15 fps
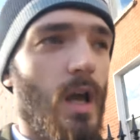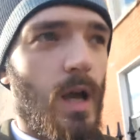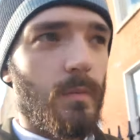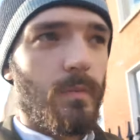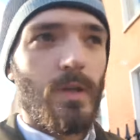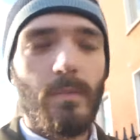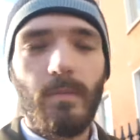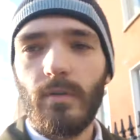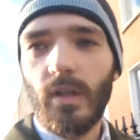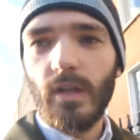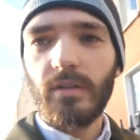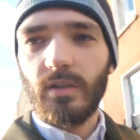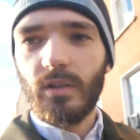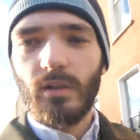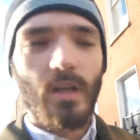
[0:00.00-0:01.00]
and people are
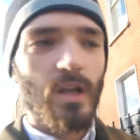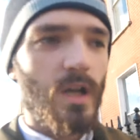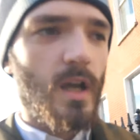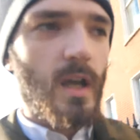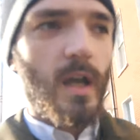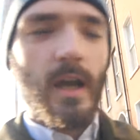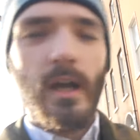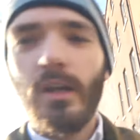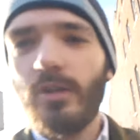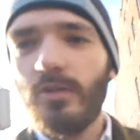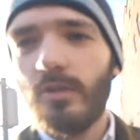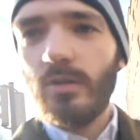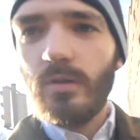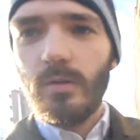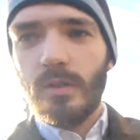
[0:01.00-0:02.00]
asking, how did
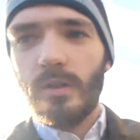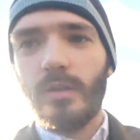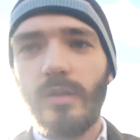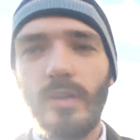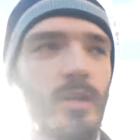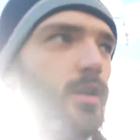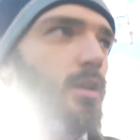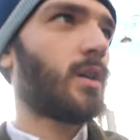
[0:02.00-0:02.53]
you do it?